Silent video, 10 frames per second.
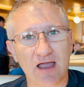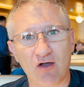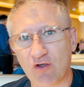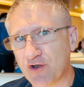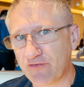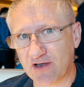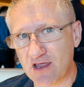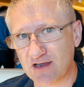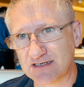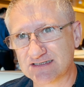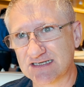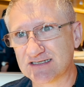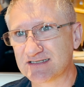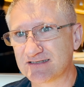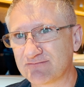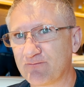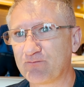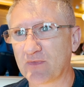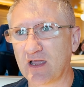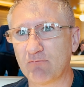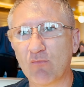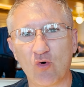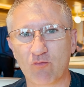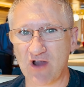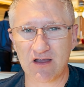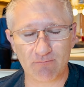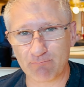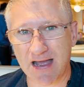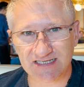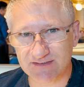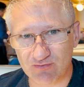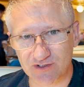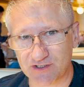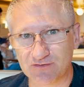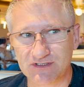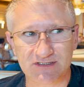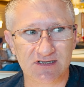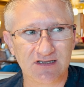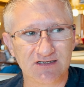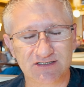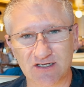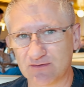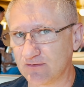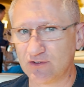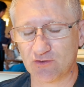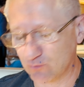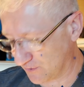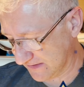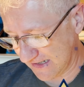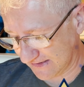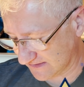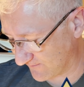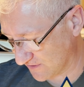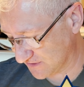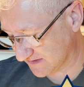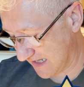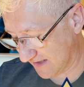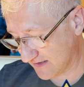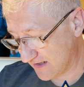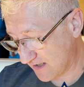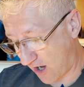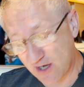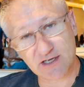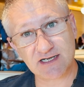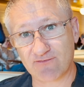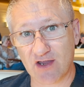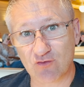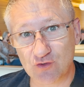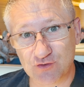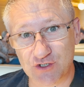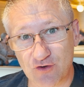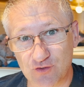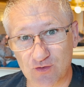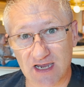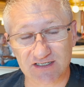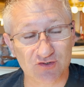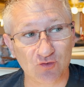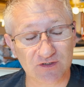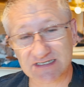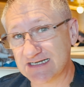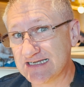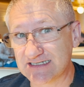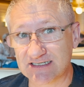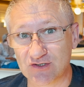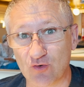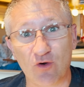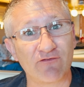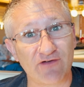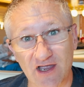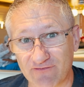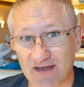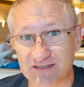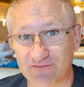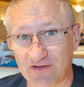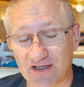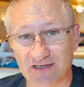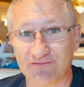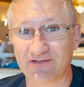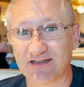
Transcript: On other lines, it's more mass produced, so you wouldn't get it as fresh as that. I'm going to give it a Crucio UK score. It's an easy score, 5 out of 5.